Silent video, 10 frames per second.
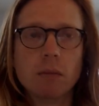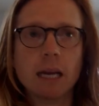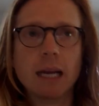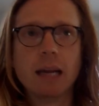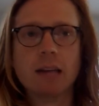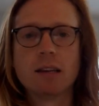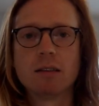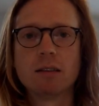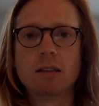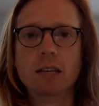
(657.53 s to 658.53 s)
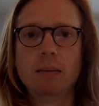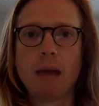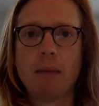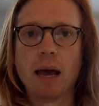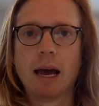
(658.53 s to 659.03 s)
it doesn't seem
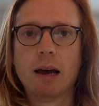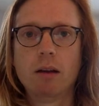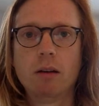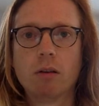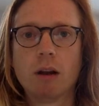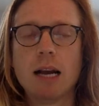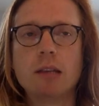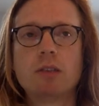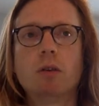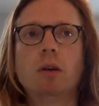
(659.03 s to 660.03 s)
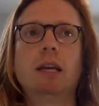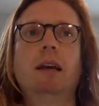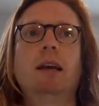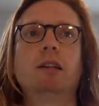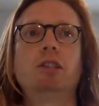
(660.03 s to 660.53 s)
that bad, right? So
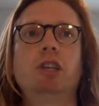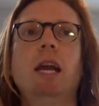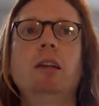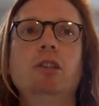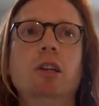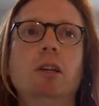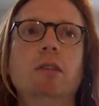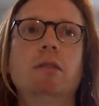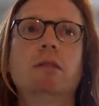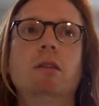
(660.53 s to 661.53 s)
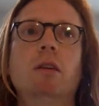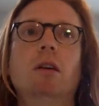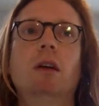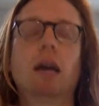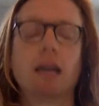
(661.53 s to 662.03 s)
it changes.
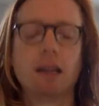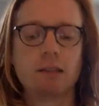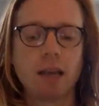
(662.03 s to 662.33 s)
Again, it's